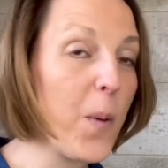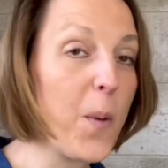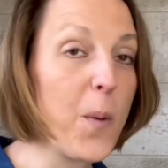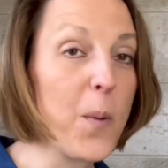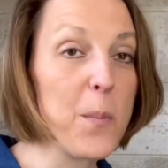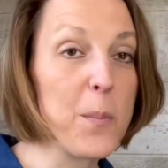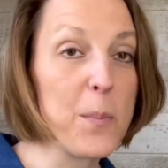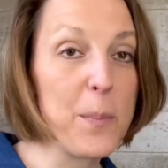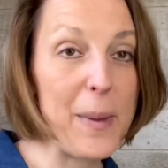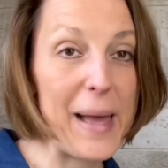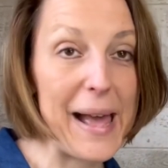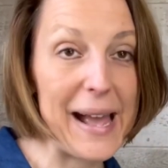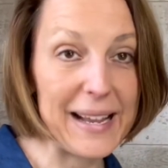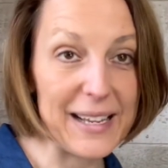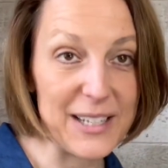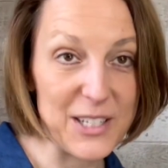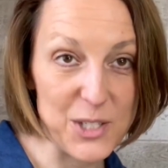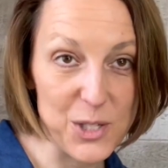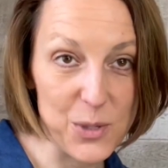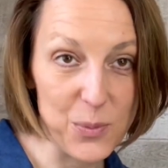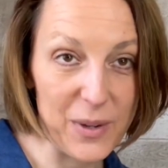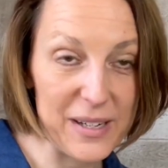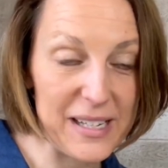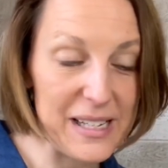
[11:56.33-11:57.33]
back in
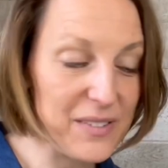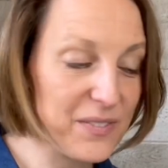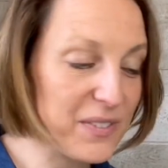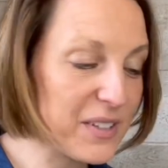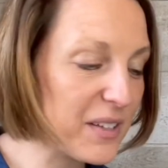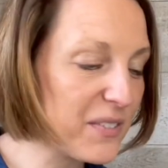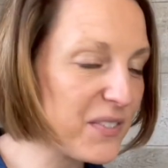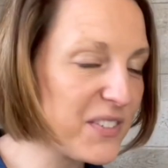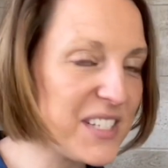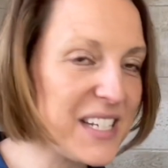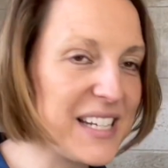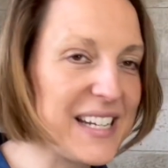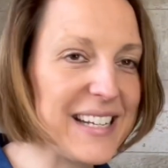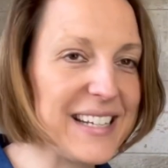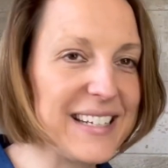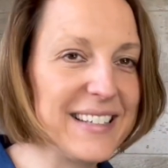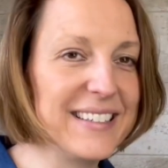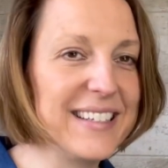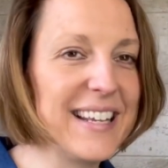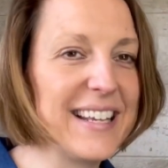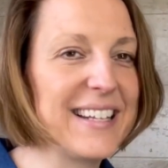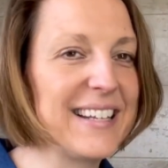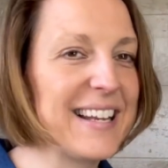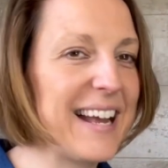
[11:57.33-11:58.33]
2015
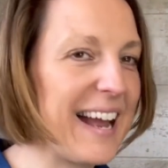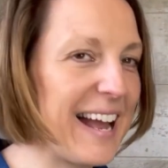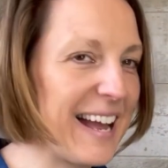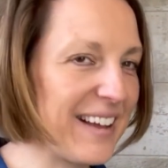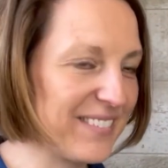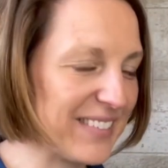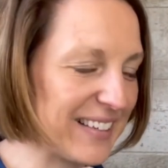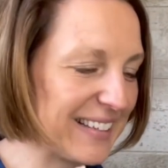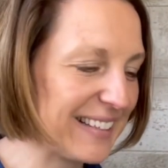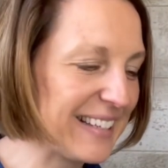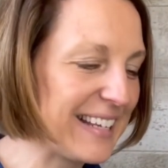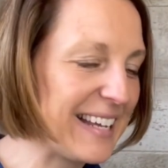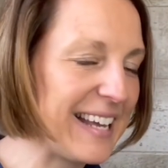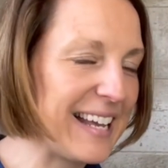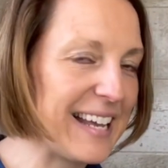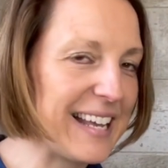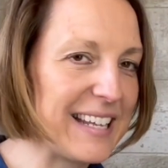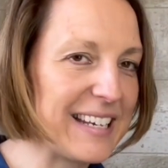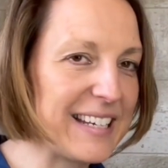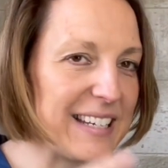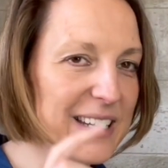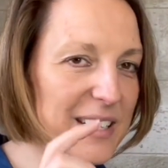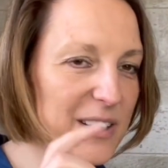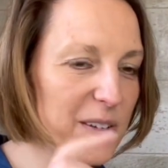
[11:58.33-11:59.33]
and I have a
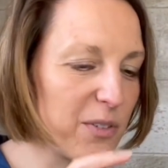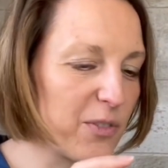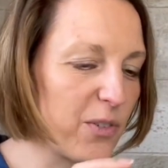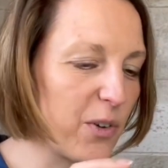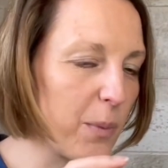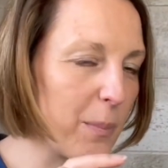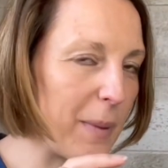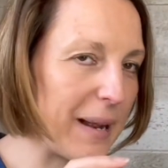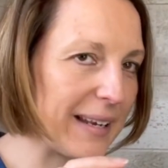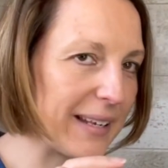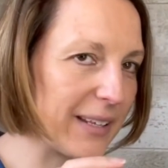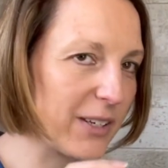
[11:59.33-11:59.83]
lid for my little